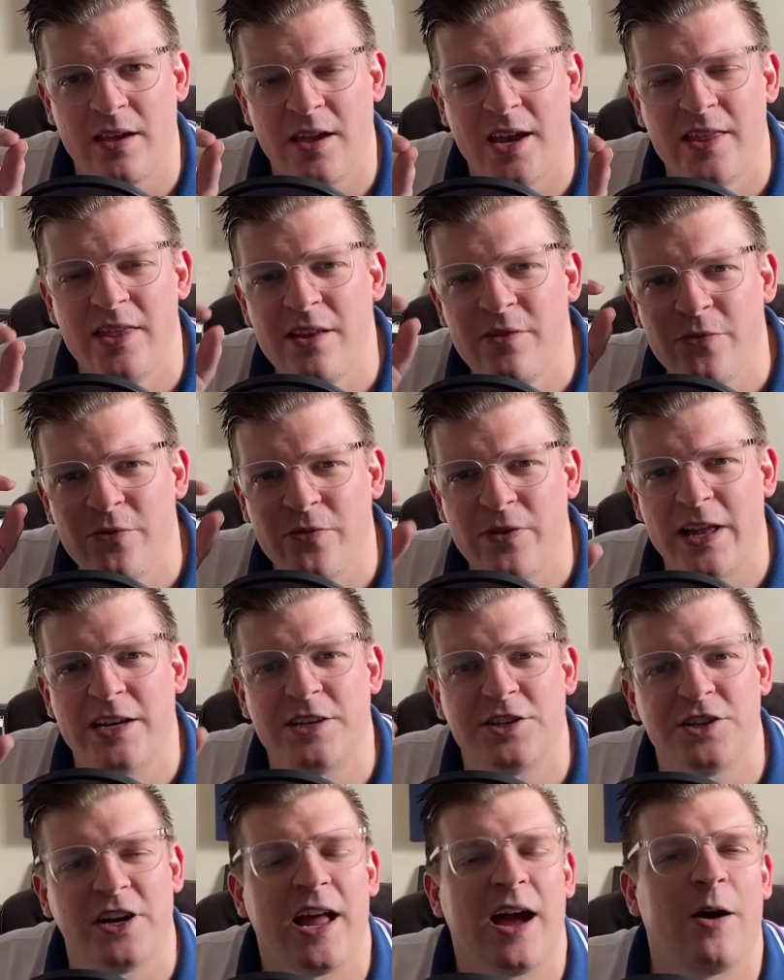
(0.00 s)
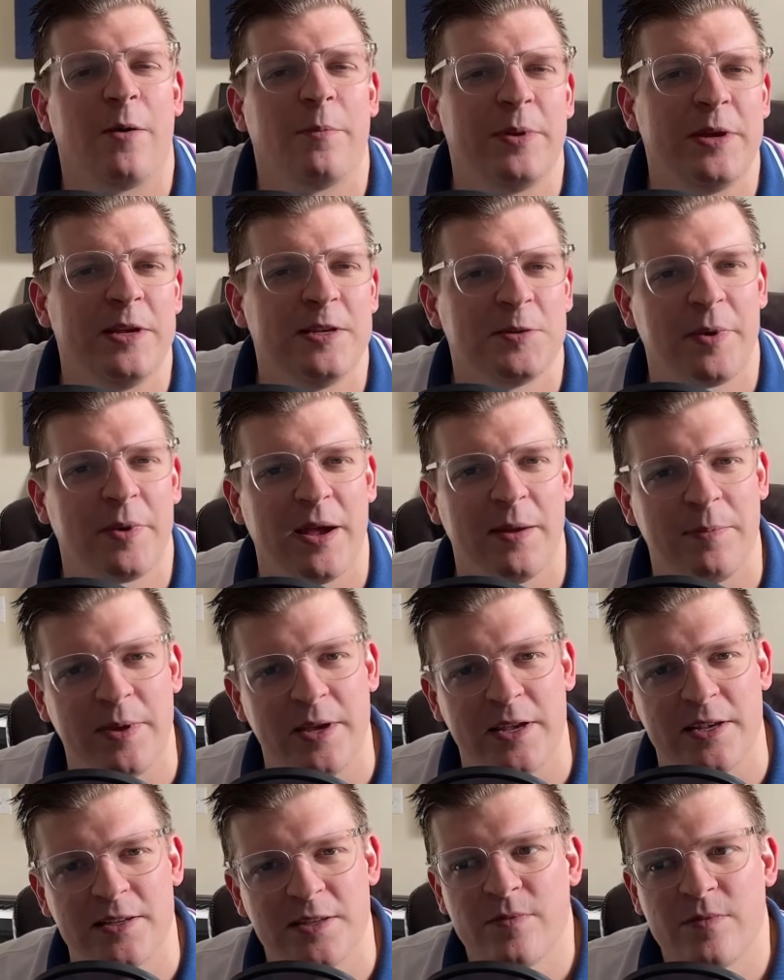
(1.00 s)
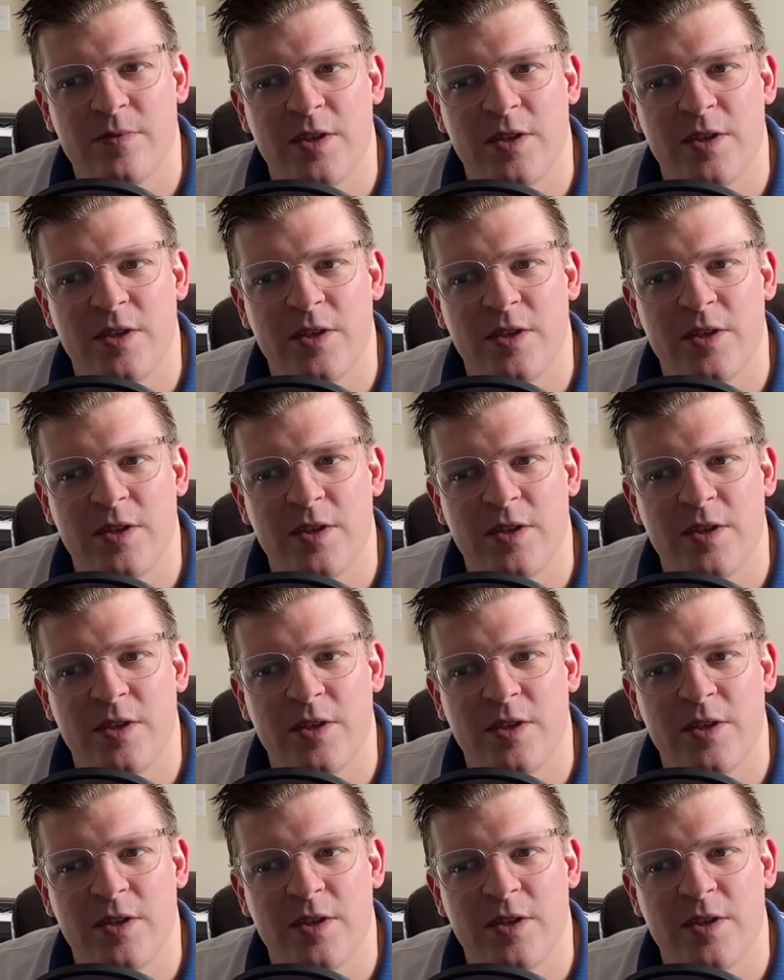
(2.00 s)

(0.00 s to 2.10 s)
and then flesh it out piece by piece.